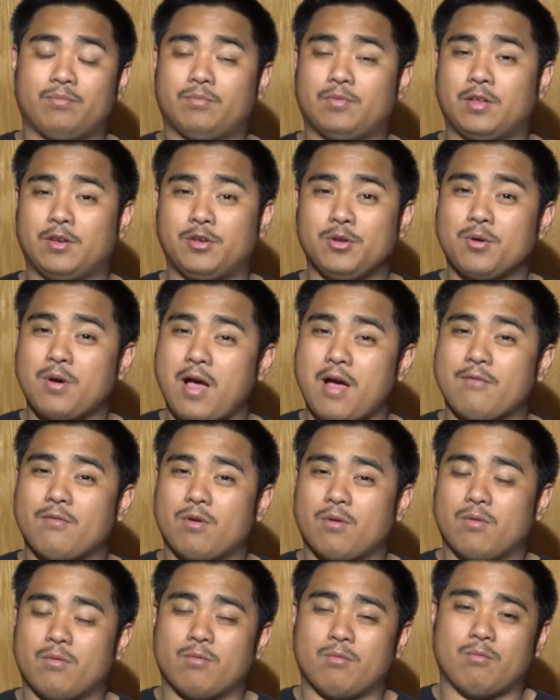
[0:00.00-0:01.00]
They do
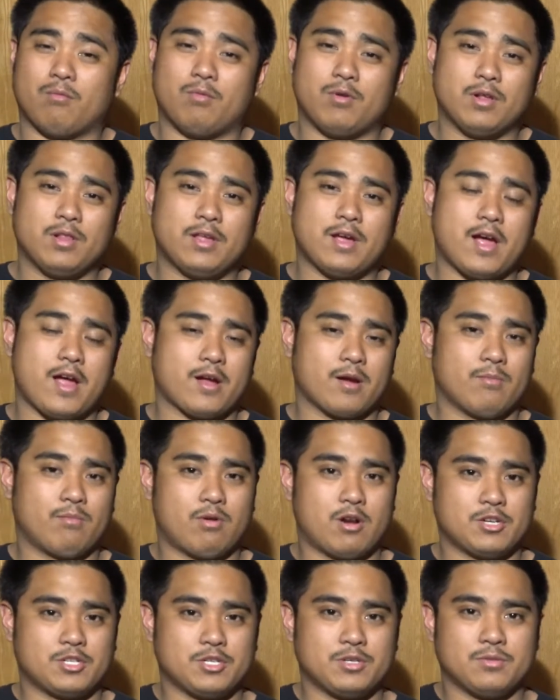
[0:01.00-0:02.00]
have really high
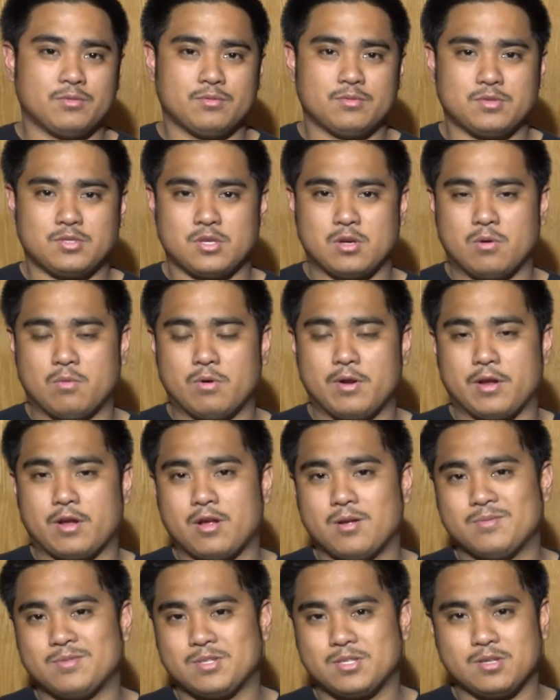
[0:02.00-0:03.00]
compression, so when it
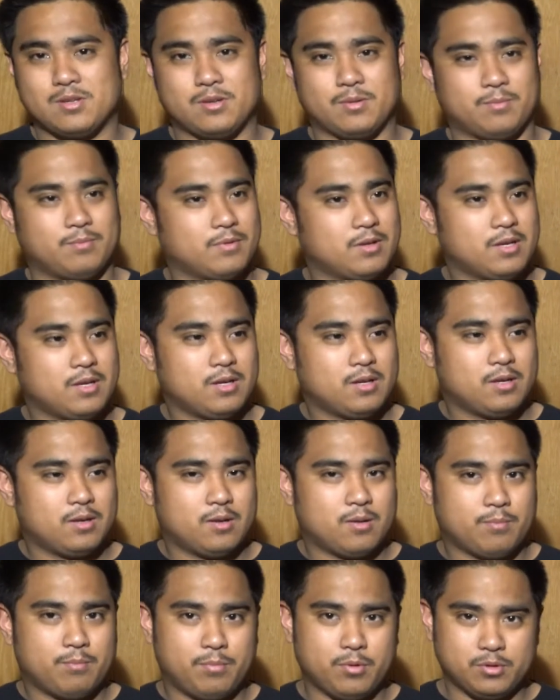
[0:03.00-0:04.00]
comes to
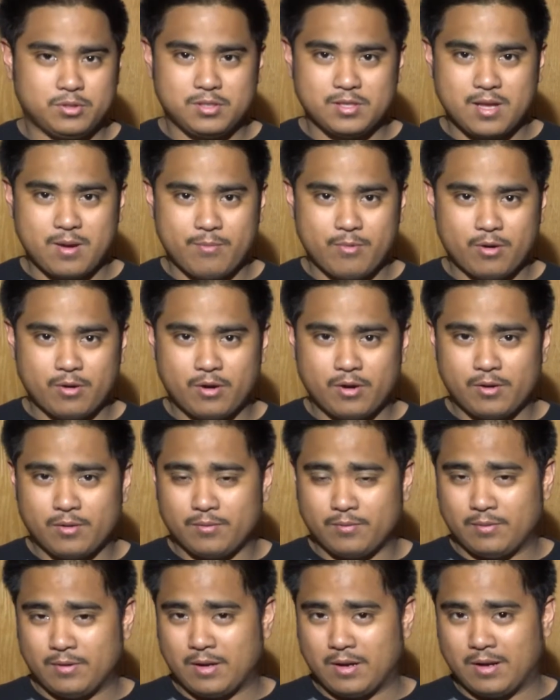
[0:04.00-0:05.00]
boosting that
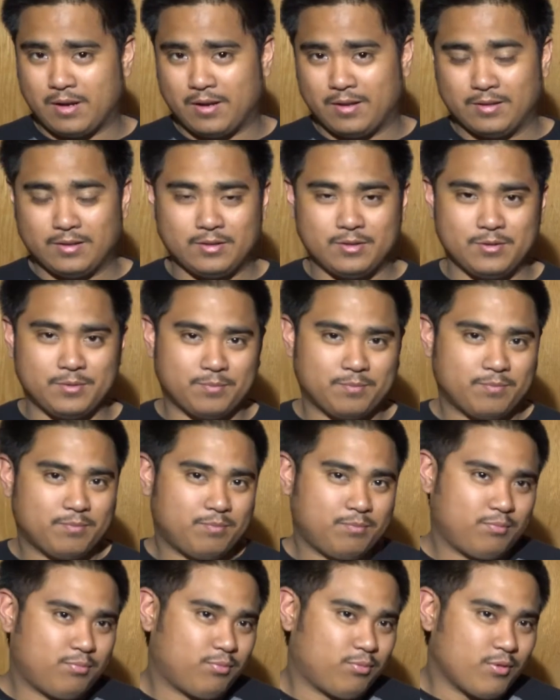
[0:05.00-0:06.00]
motor, you
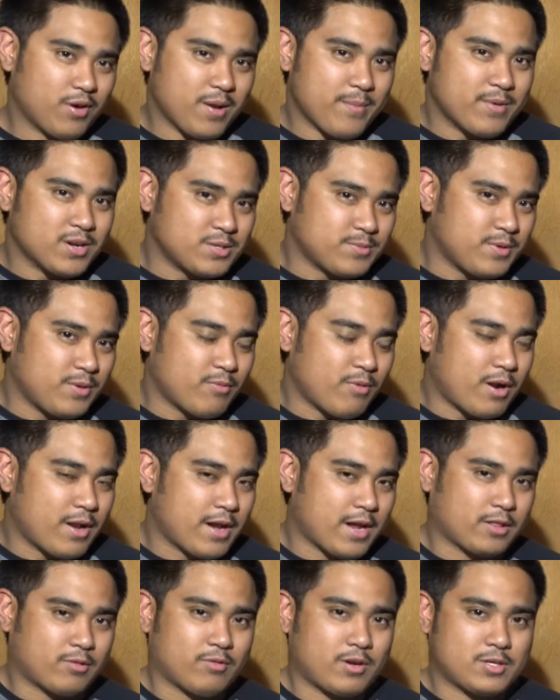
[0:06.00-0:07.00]
pretty much be
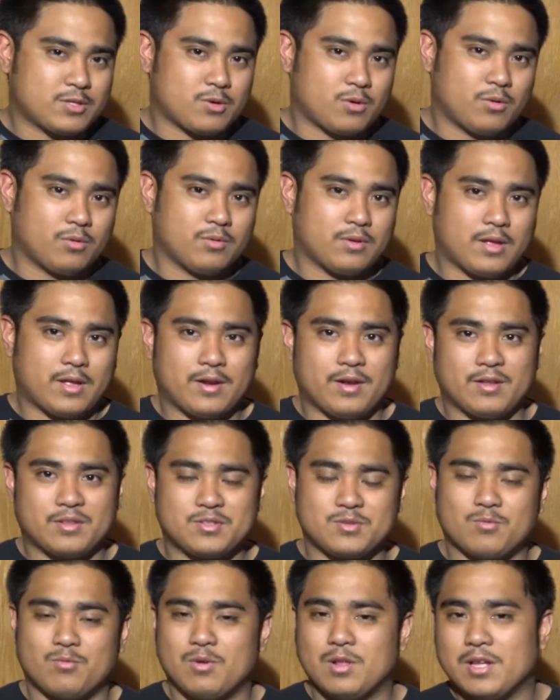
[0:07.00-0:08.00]
running at threshold, and
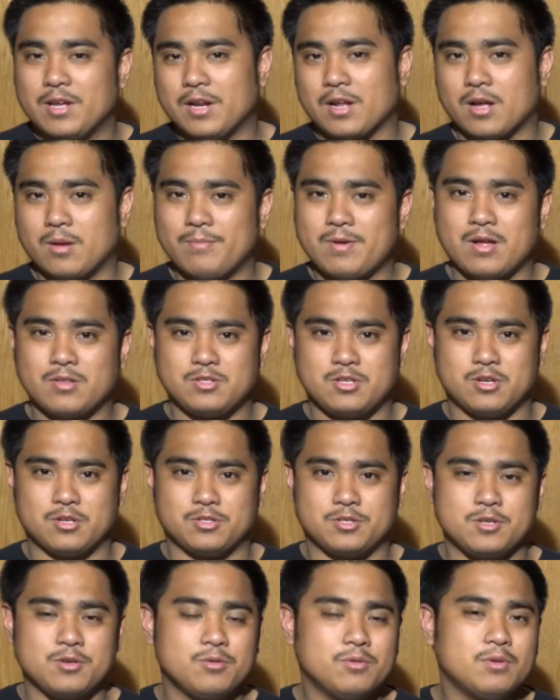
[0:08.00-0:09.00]
it's really gonna come down to
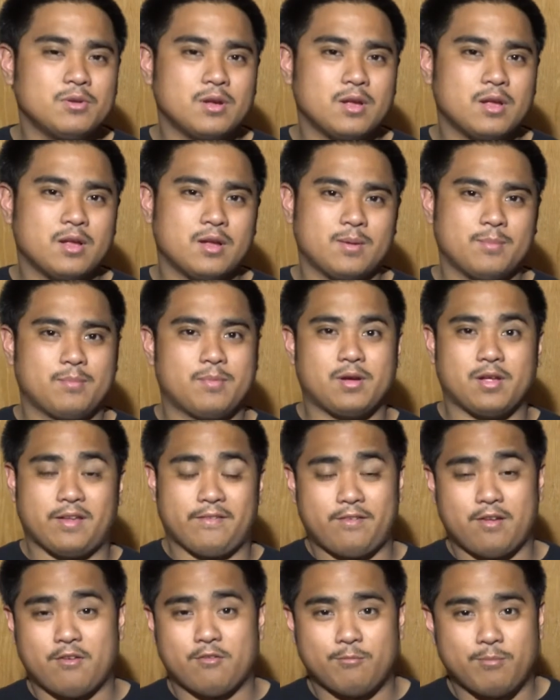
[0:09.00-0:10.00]
your tune. But
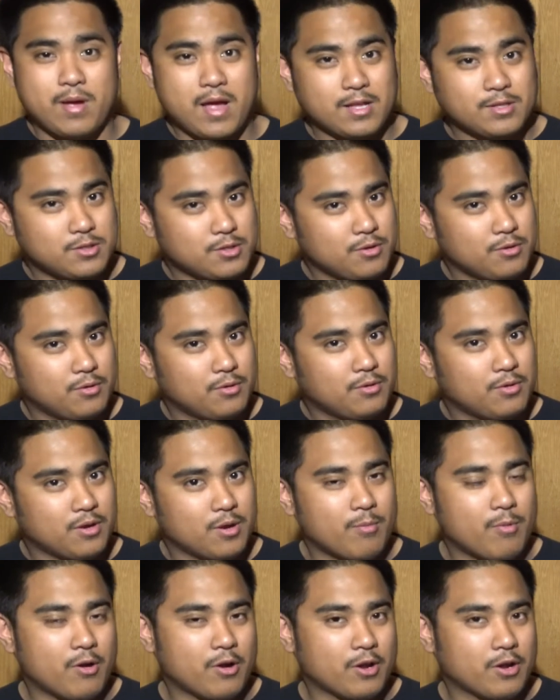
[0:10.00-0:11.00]
if you have a bad tune,
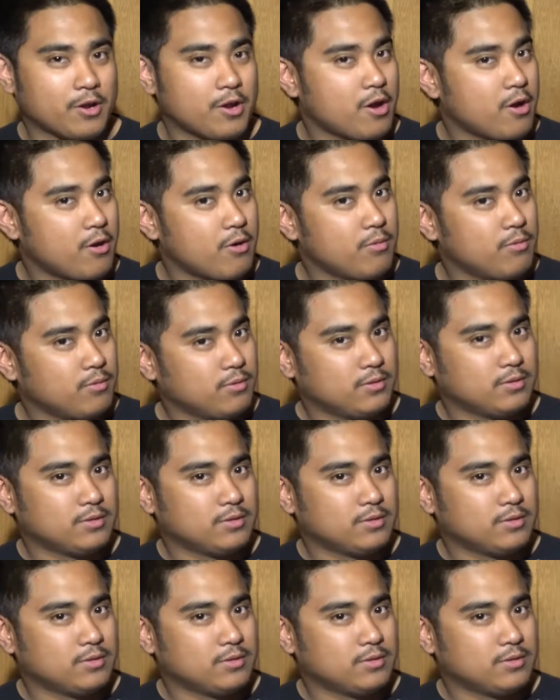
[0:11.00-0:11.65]
your motor could go.